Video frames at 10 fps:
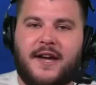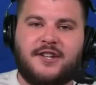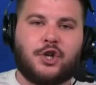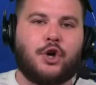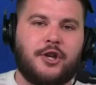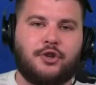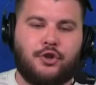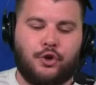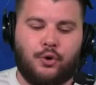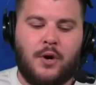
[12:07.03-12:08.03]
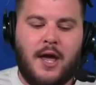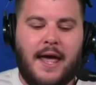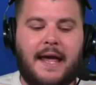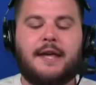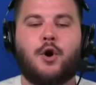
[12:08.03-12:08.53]
turn into
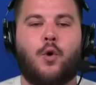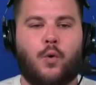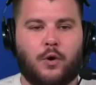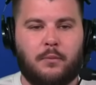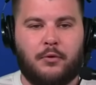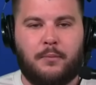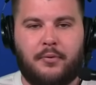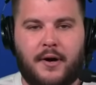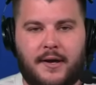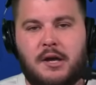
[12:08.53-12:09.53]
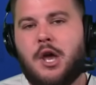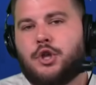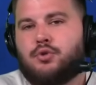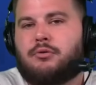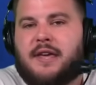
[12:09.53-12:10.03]
a horrible play.
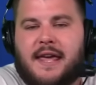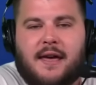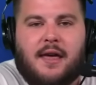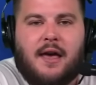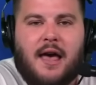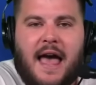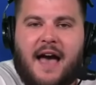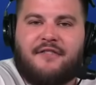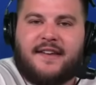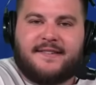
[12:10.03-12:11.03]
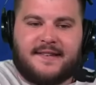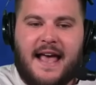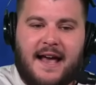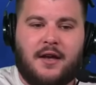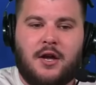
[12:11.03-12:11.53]
You can't have a
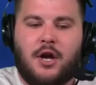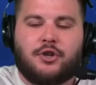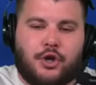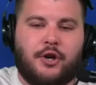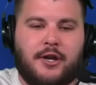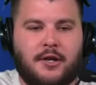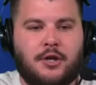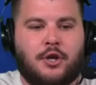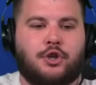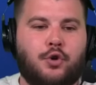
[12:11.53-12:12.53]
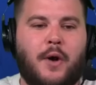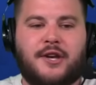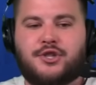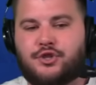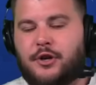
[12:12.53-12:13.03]
sack turn into a
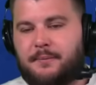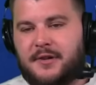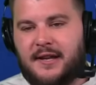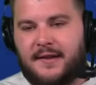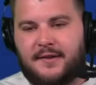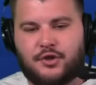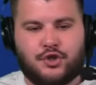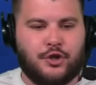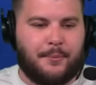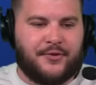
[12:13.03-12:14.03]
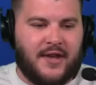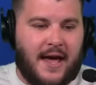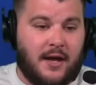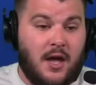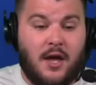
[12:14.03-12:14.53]
strip
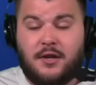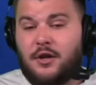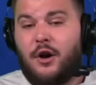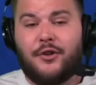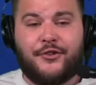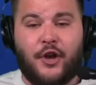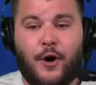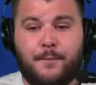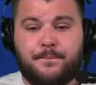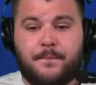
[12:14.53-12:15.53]
sack. You also